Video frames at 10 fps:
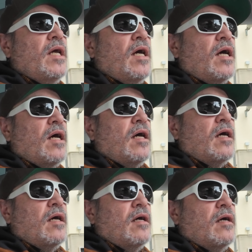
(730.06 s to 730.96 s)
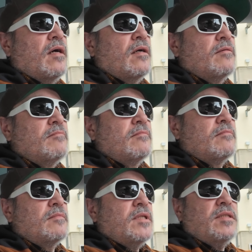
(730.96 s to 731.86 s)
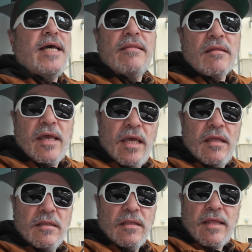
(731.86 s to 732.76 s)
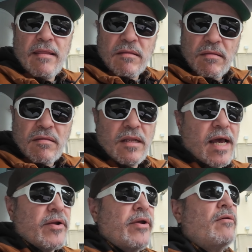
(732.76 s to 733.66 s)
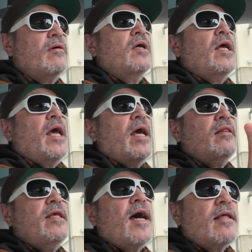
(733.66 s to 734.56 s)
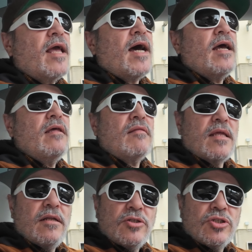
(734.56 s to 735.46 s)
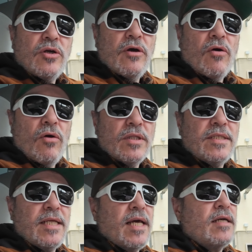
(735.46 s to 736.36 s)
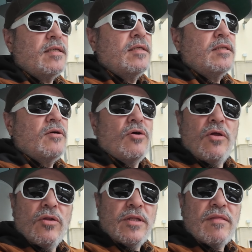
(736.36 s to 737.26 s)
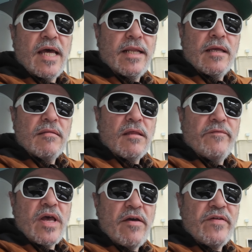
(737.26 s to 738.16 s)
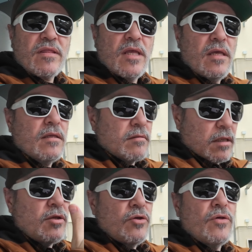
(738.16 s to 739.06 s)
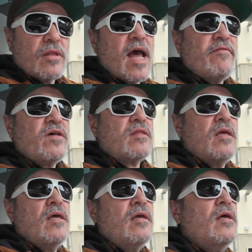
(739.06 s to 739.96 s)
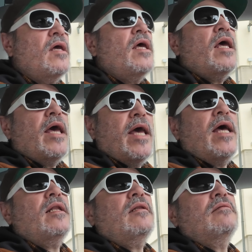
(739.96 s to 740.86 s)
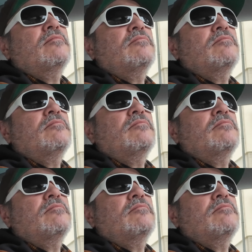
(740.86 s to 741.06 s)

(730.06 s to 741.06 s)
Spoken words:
the test scenario, and the other guy, instead of showing all the data, all the settings of FSD, he used FSD, and